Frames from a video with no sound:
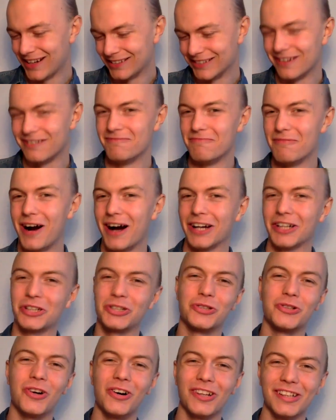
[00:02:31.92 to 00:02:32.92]
my
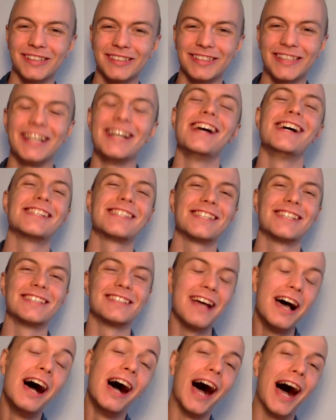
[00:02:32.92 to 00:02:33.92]
quality isn't
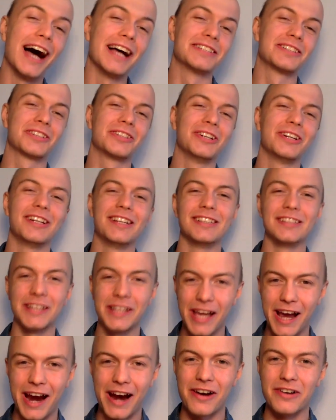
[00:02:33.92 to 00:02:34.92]
as good as
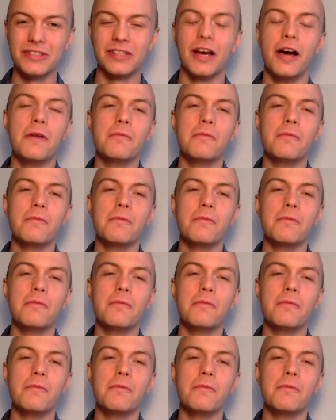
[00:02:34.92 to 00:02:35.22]
theirs.